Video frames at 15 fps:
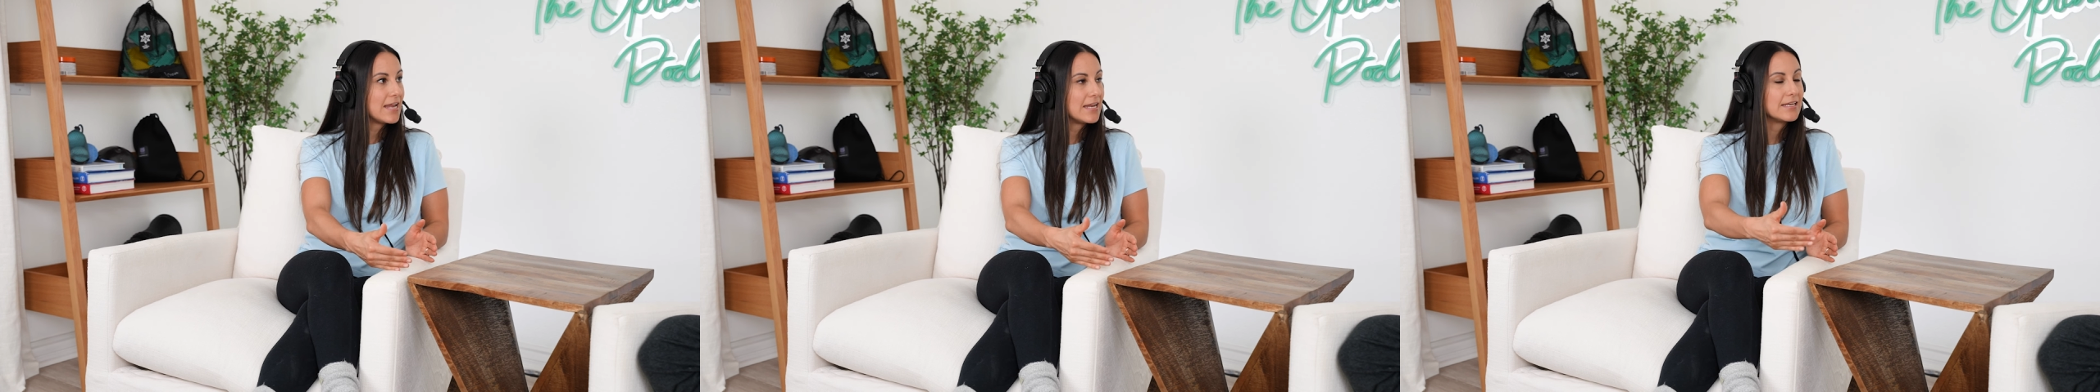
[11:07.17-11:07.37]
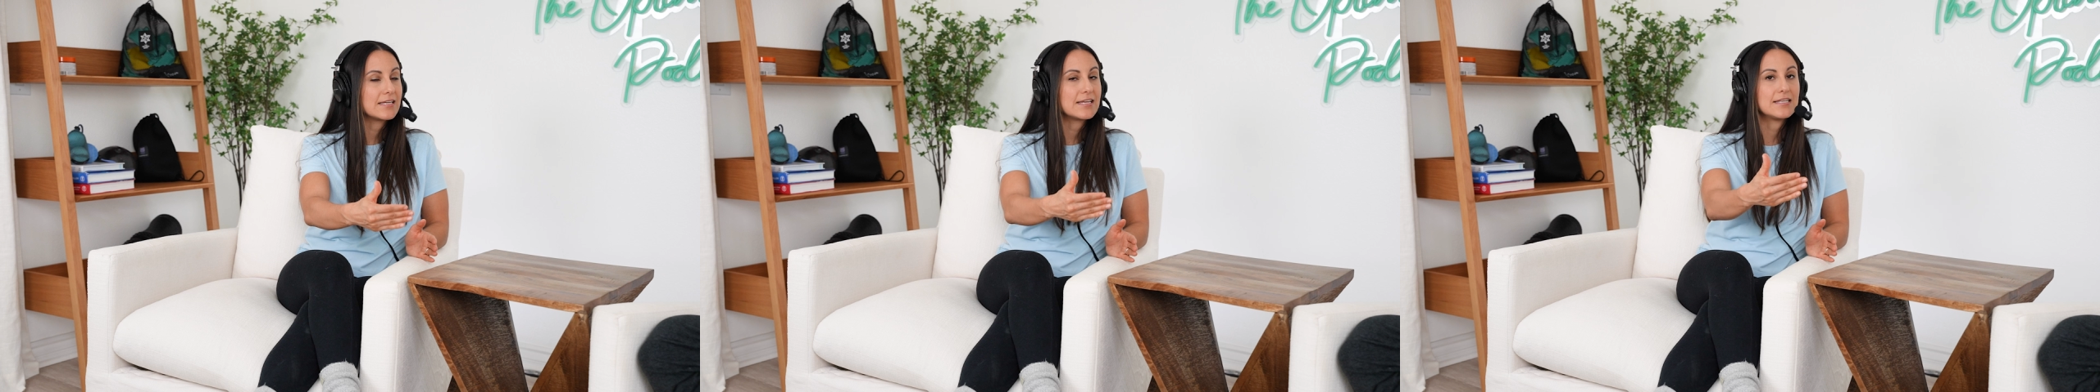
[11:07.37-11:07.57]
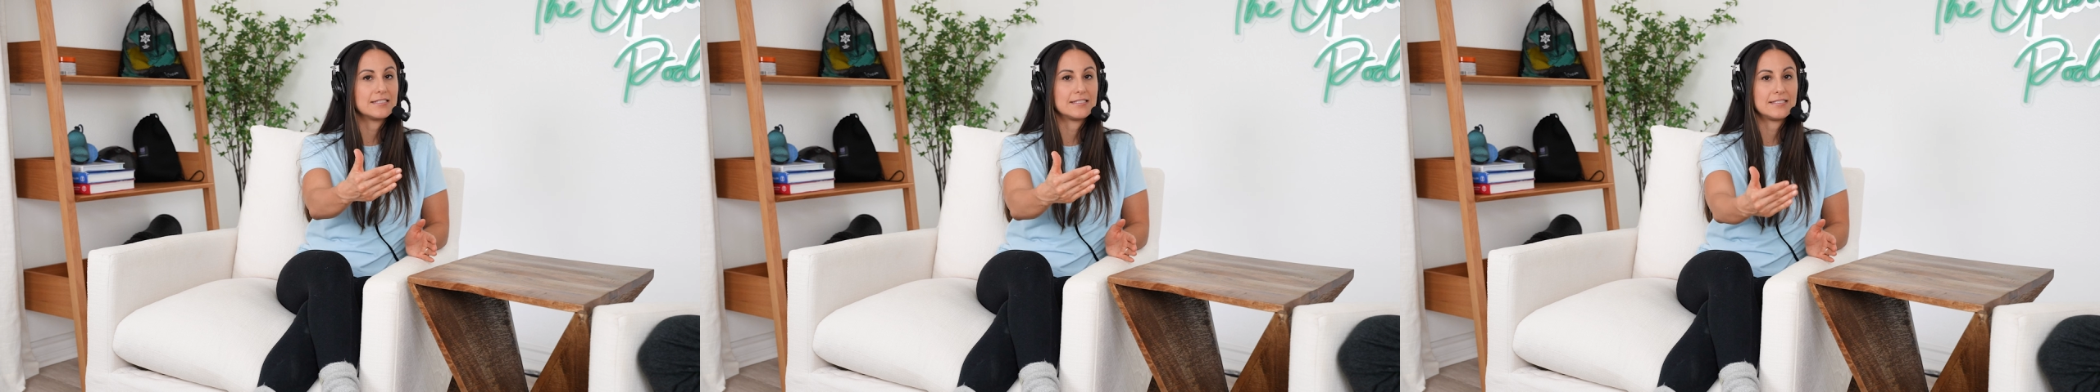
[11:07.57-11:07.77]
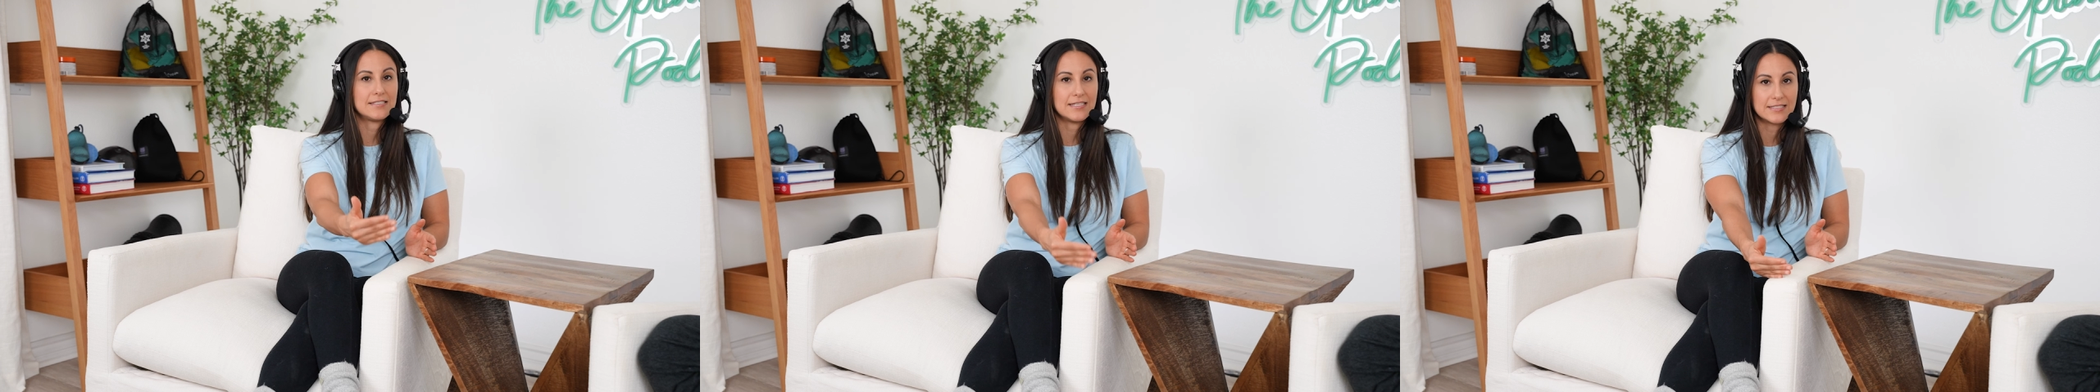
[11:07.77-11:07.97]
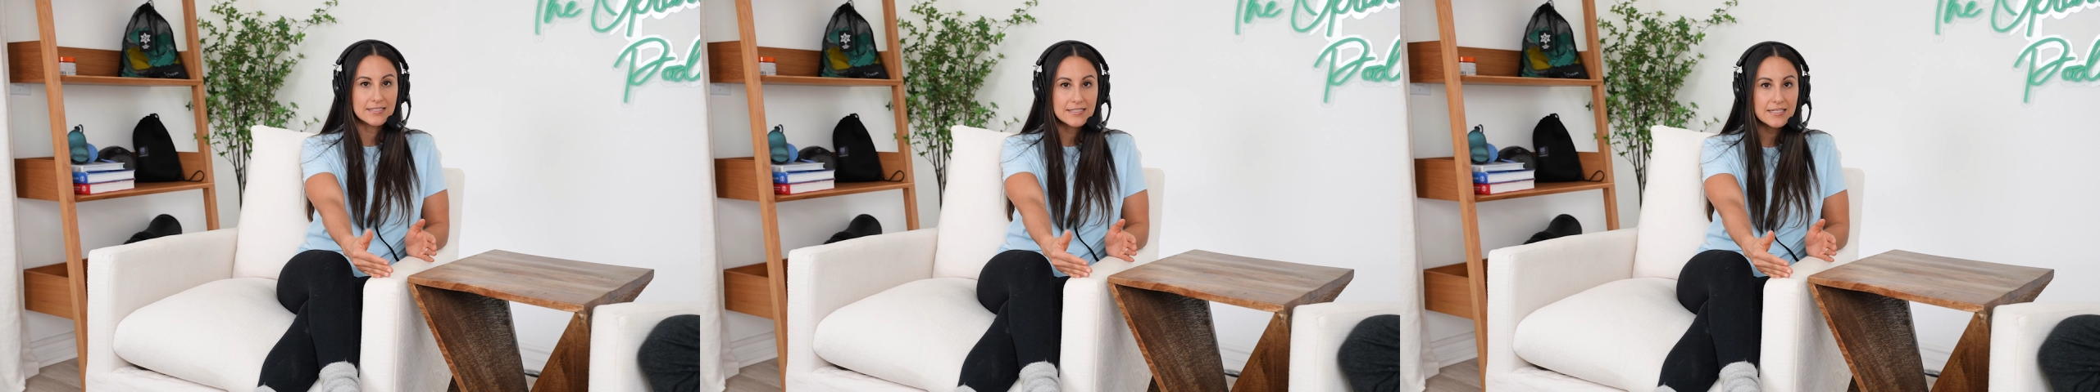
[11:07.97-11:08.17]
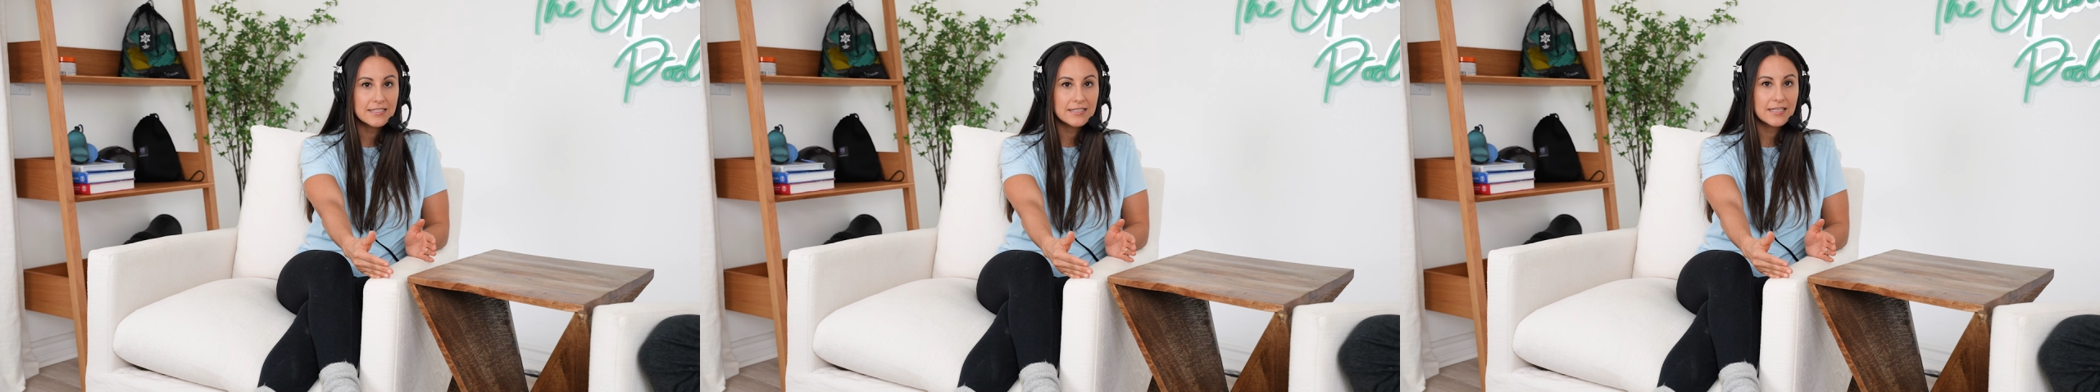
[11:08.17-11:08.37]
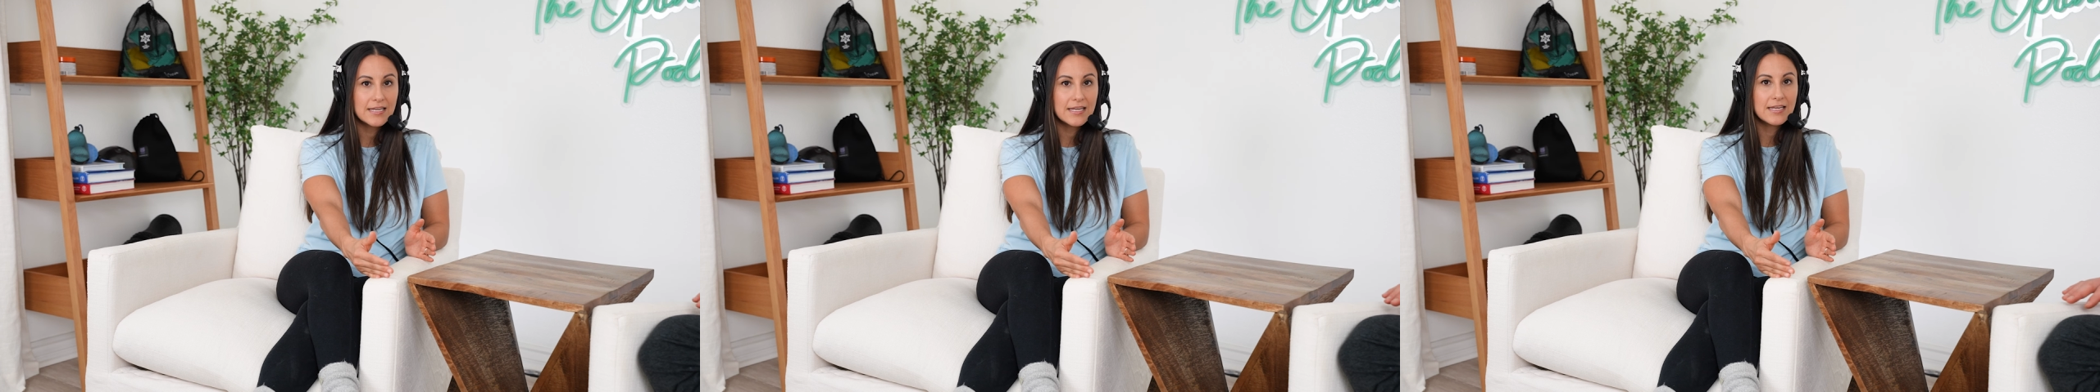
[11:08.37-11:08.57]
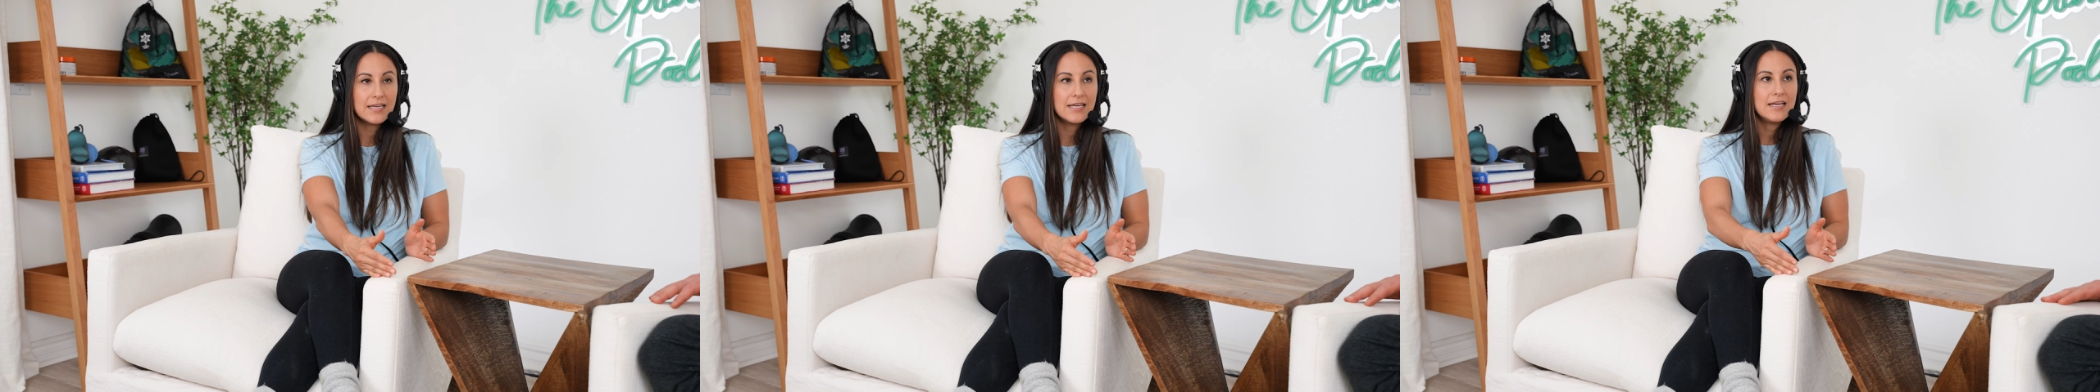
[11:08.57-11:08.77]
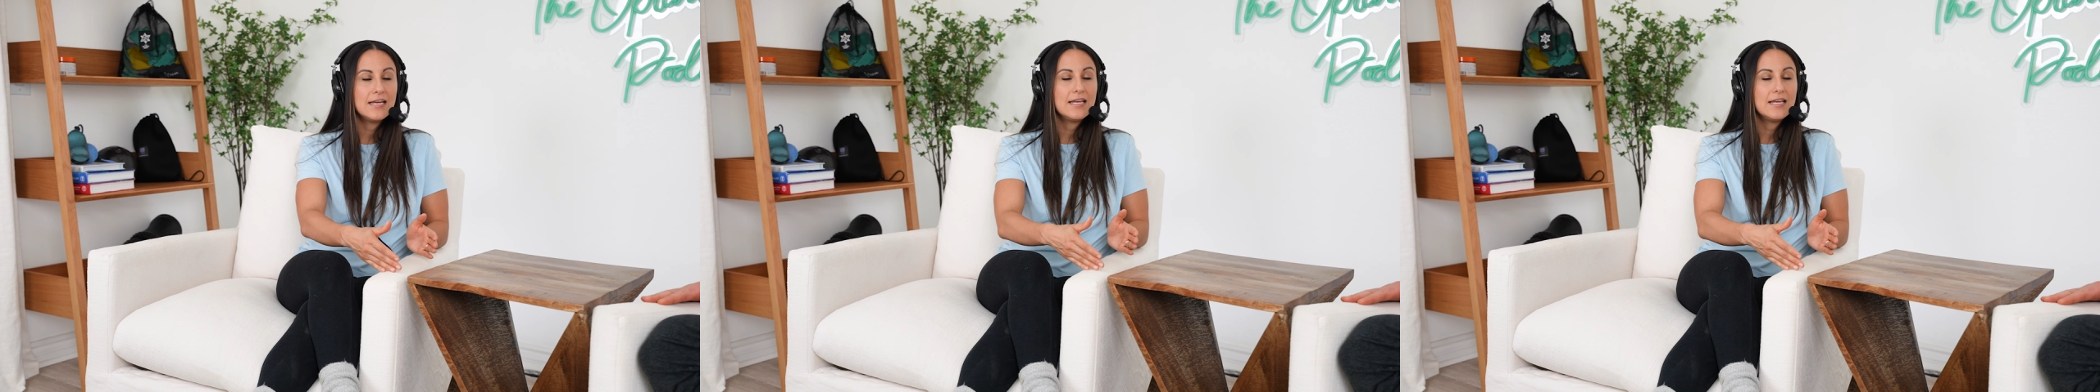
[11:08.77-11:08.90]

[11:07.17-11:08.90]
in consistently,